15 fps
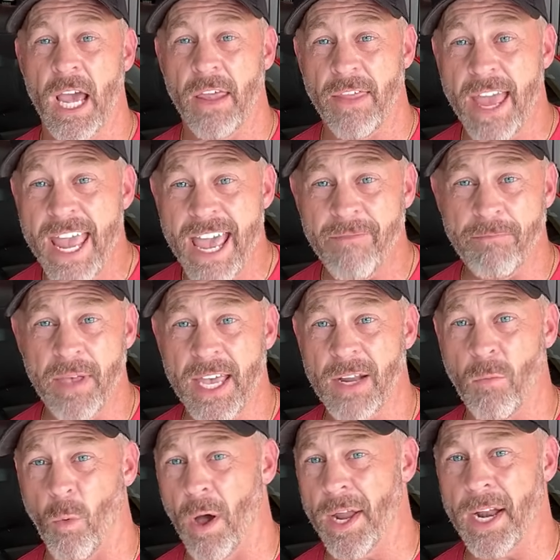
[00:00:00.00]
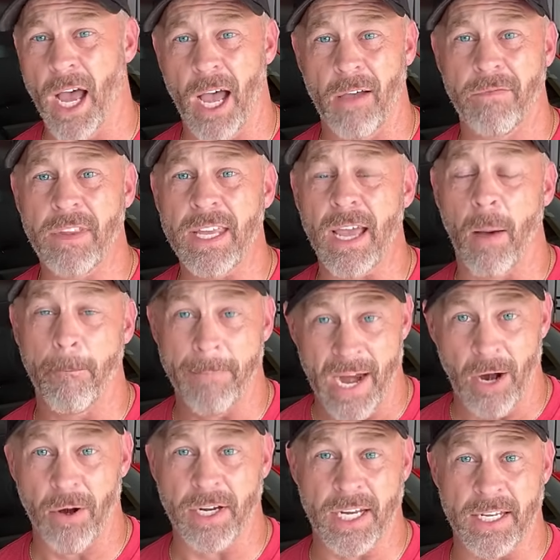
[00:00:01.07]
they have been one of the
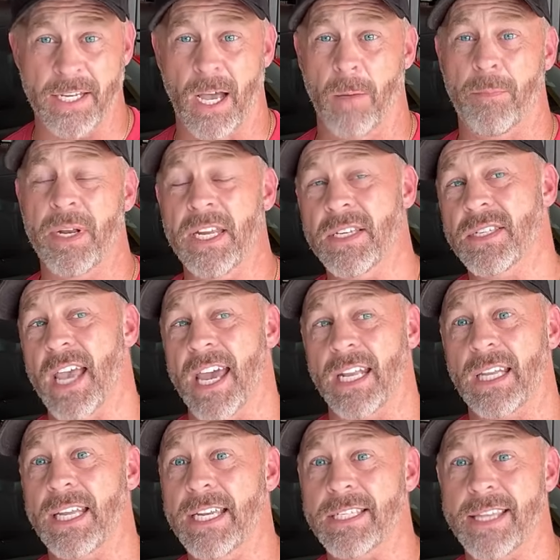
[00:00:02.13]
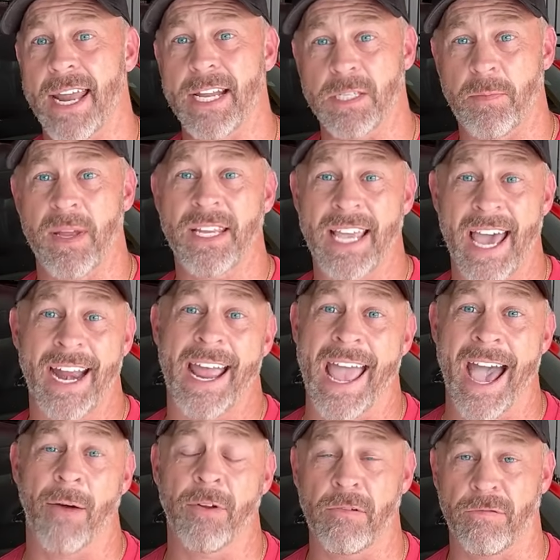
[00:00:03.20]
American companies, at least, that has been kind of
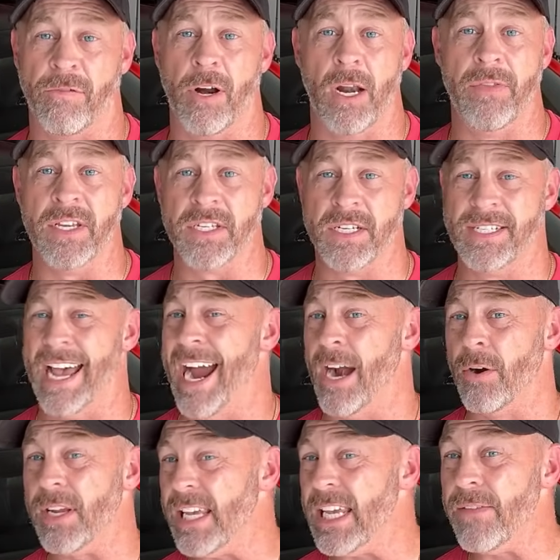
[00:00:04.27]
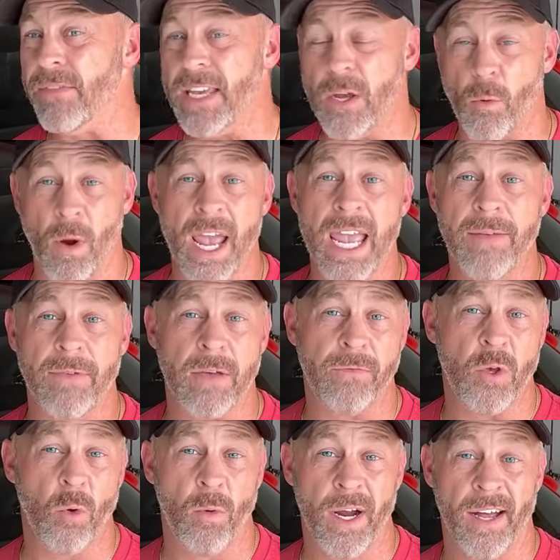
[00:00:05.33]
out in front of this entire EV wave, if
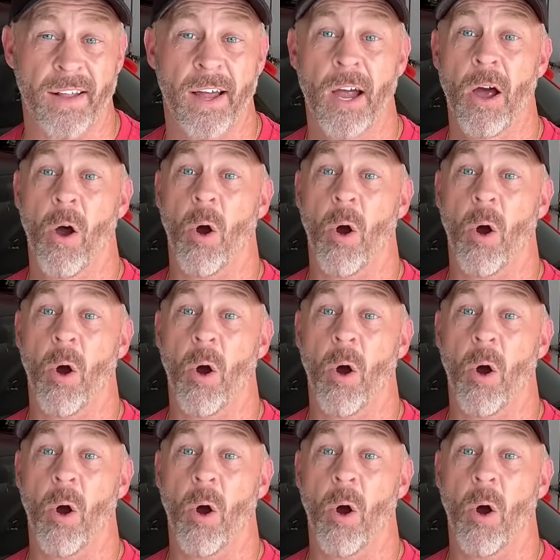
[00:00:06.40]
you will,